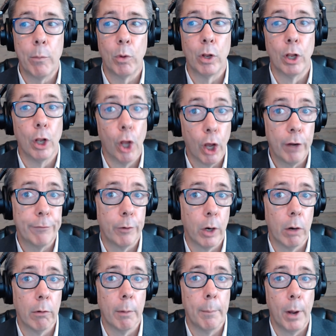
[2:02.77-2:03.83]
they will look
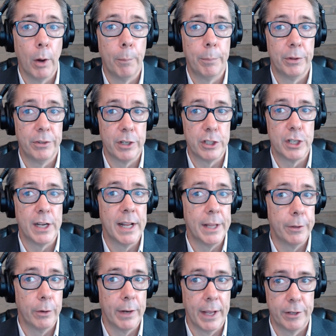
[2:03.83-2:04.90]
for a remote position
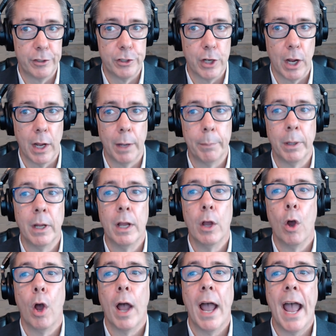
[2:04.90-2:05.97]
in their next job,
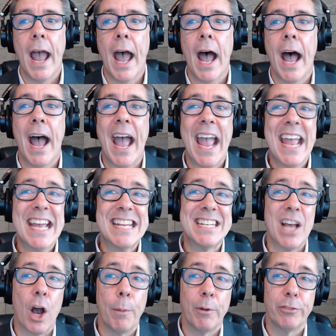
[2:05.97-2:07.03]

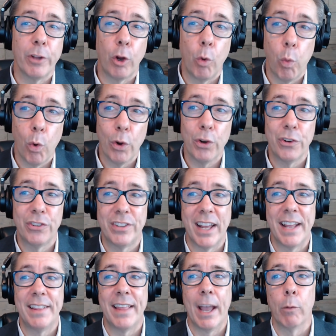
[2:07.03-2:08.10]
and almost a quarter
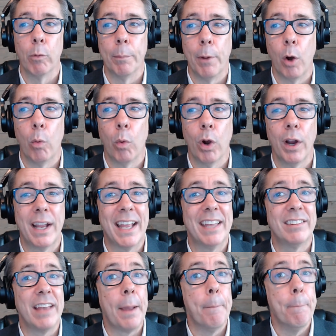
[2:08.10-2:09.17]
say that remote work
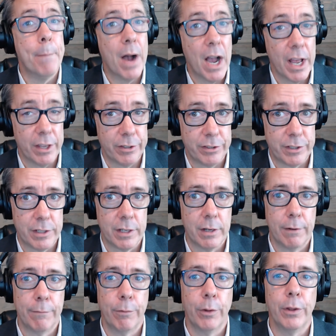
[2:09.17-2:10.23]
is a must
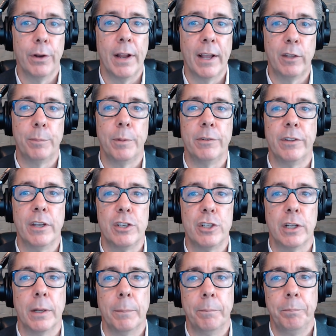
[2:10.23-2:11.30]
for their next
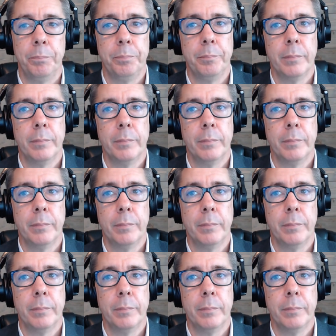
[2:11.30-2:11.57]
position.